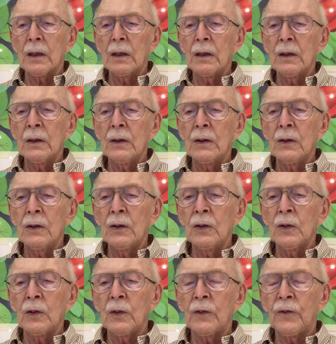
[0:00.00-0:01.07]

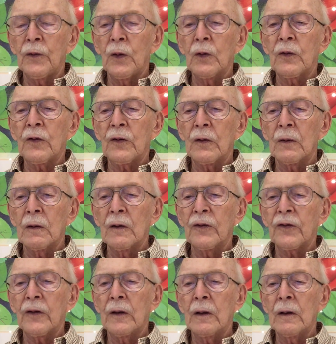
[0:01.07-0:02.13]
You folks that are
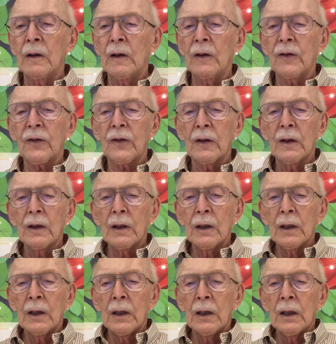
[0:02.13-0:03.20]
listening to this
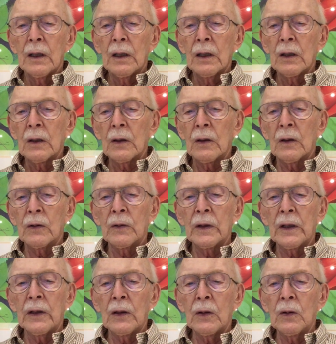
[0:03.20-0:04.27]

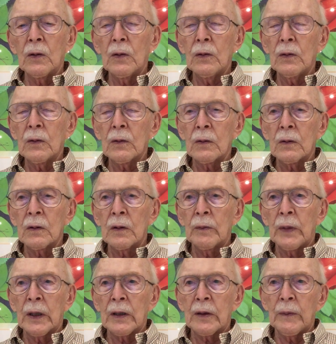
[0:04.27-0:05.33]
already know
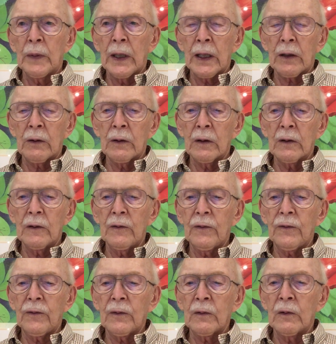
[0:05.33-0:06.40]
about the background
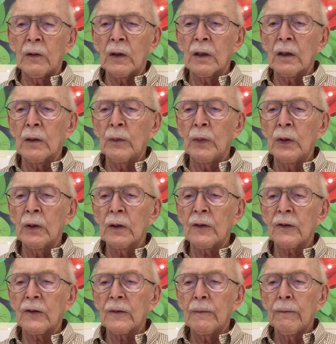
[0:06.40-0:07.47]
of Gwendolyn
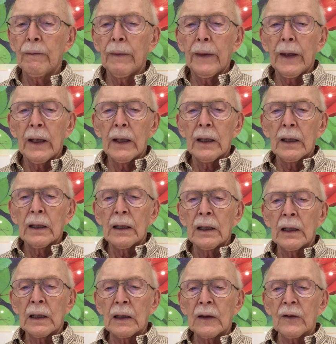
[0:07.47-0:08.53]
Brooks,
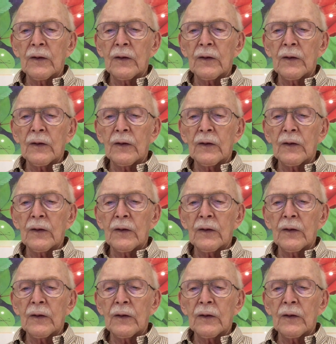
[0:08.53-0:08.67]
and